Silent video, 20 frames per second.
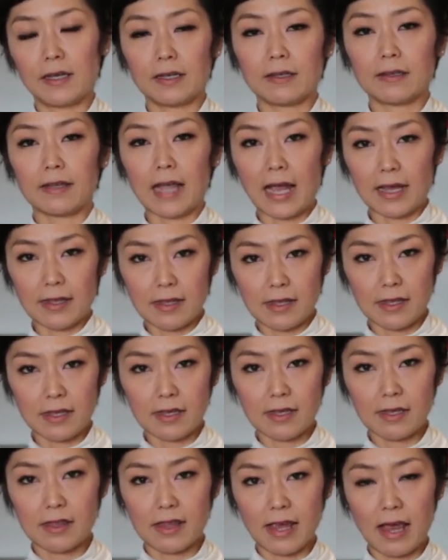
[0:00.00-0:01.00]

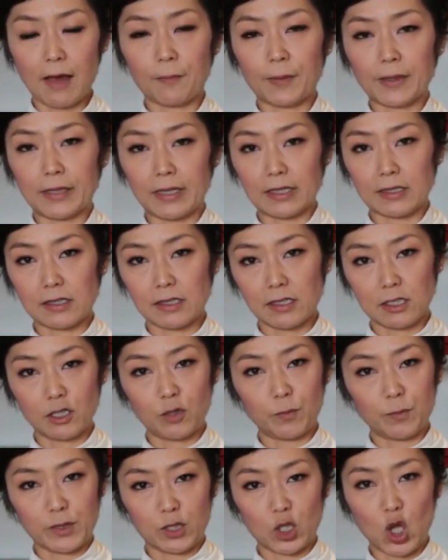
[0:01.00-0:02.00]
dashi, Japanese
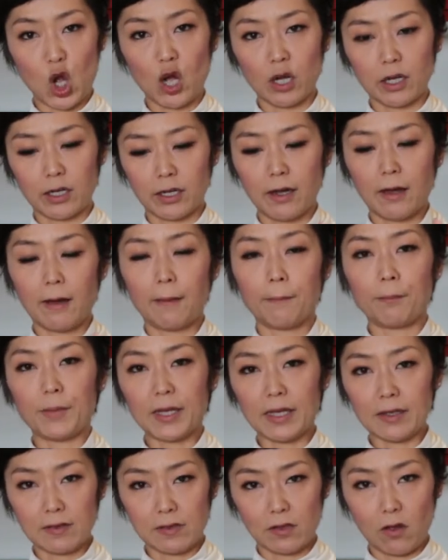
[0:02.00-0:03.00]
soup stock,
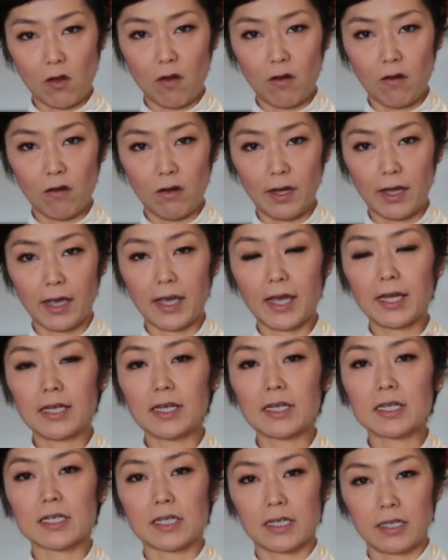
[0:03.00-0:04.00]
miso,
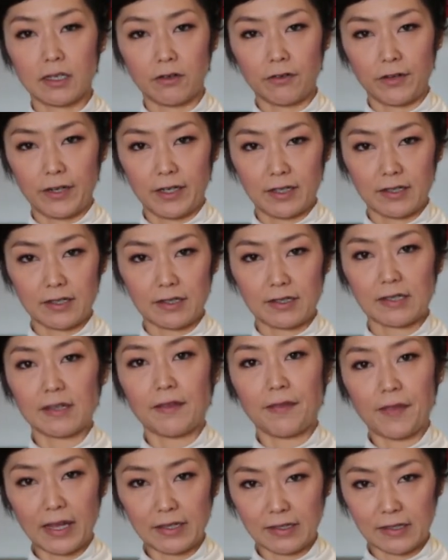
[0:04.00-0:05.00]
and ingredients.
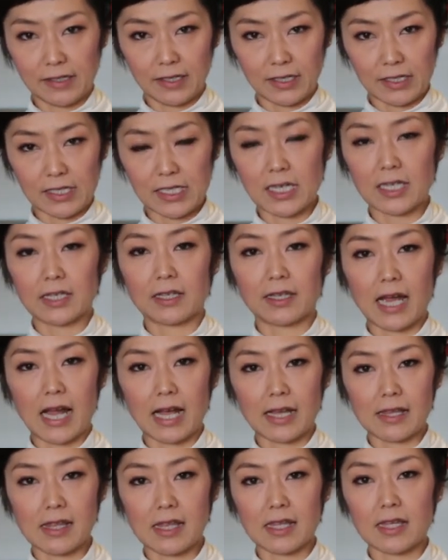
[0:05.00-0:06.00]
That's it.
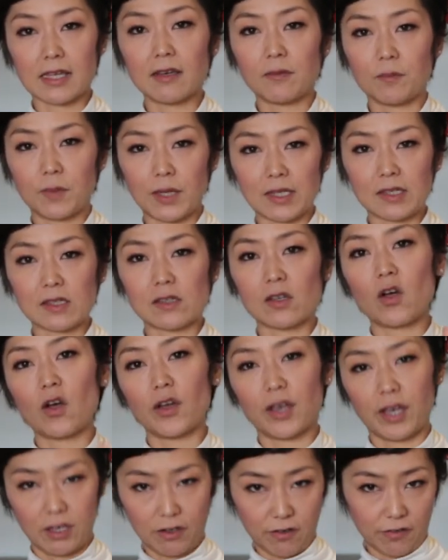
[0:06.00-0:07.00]
Dashi, miso,
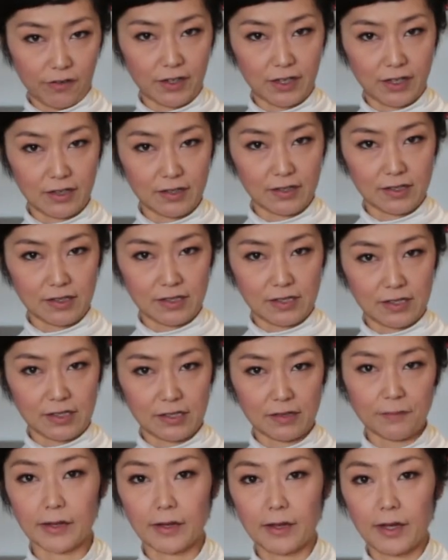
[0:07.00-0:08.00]
ingredients.
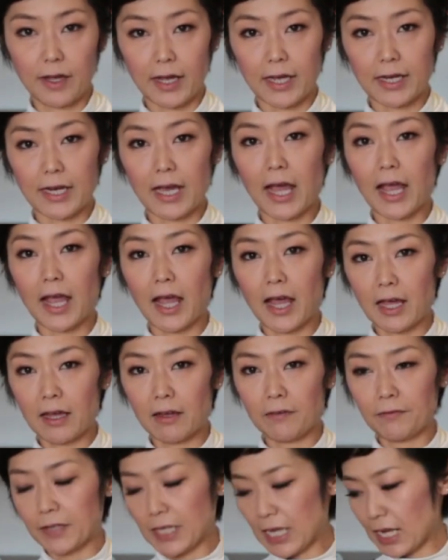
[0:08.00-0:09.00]
And I
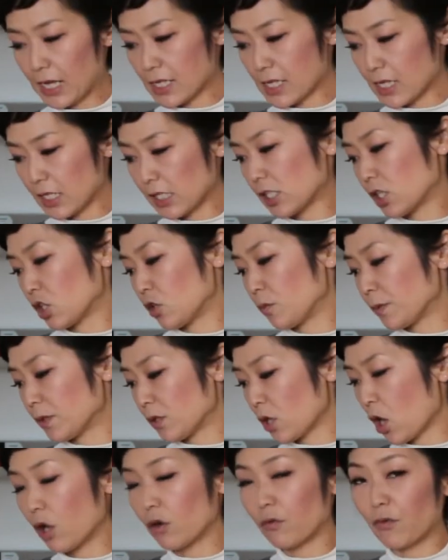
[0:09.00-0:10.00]
have dashi soup
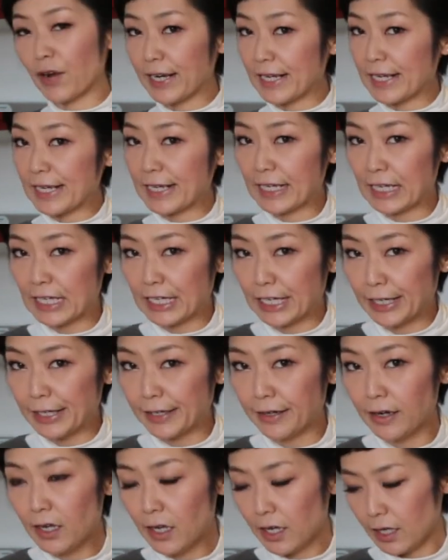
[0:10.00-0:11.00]
stock ready here.
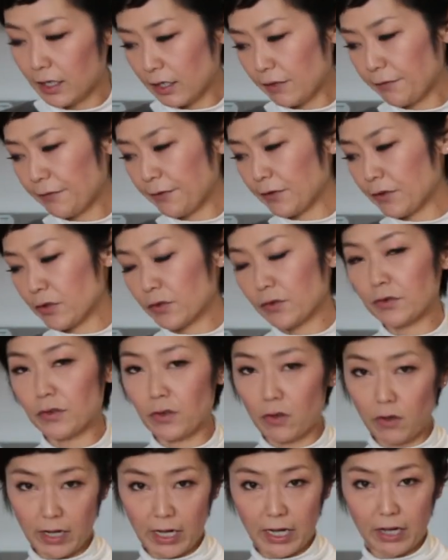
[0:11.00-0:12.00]
And if you don't
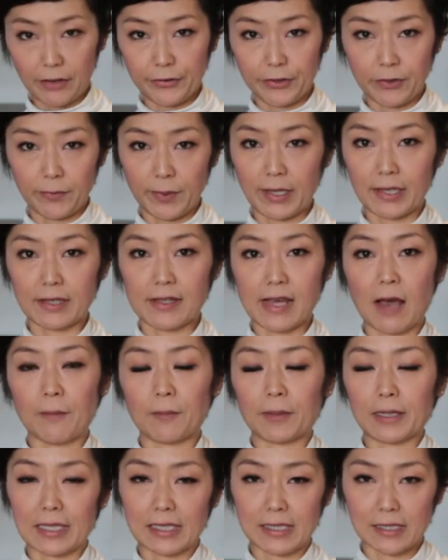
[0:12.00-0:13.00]
know how to make
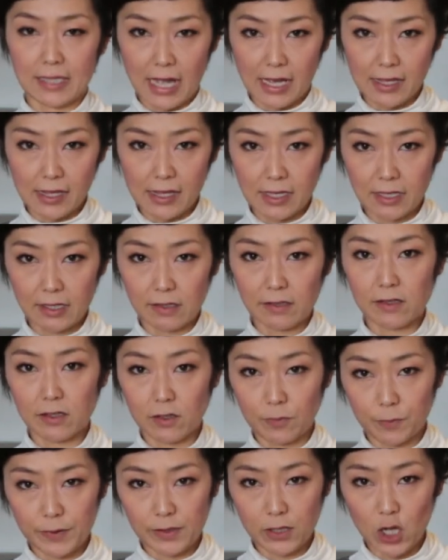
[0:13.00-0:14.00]
Japanese dashi
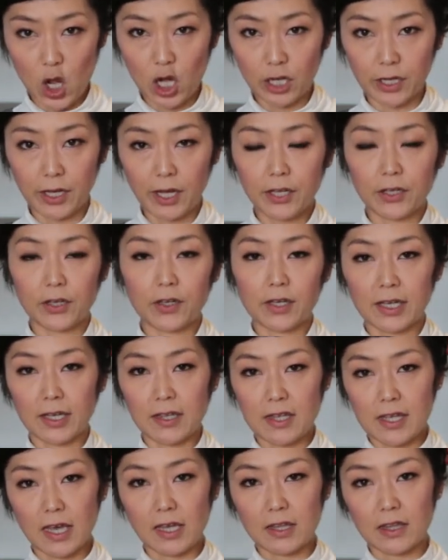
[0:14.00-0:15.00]
soup stock, you can
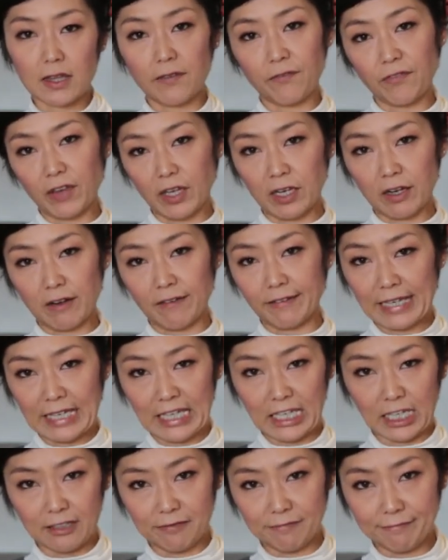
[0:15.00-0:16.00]
check the video here.